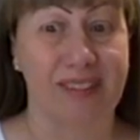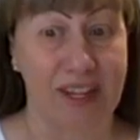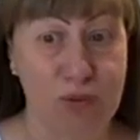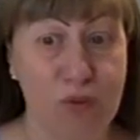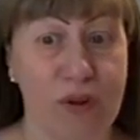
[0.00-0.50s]

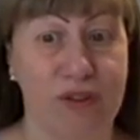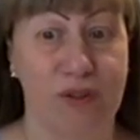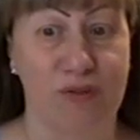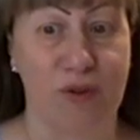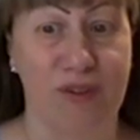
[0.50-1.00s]
That's
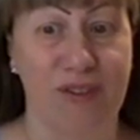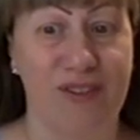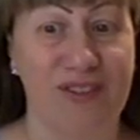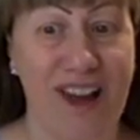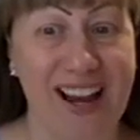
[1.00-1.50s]
wonderful.
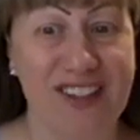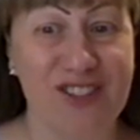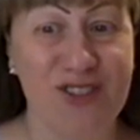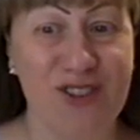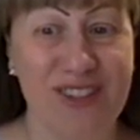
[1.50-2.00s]
Right,
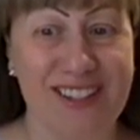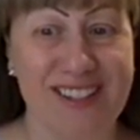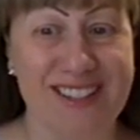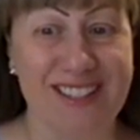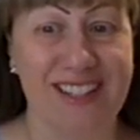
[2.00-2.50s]

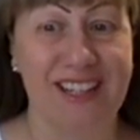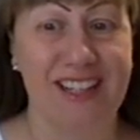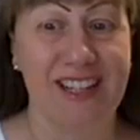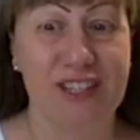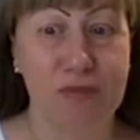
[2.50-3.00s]
Jonas?
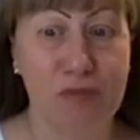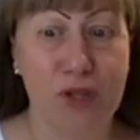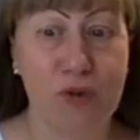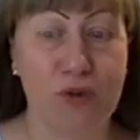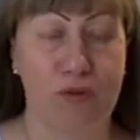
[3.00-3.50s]
It's
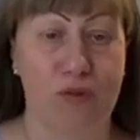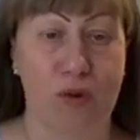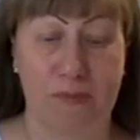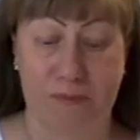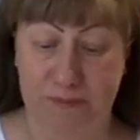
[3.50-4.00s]

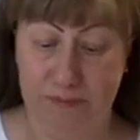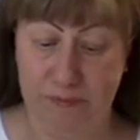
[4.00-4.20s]
beautiful.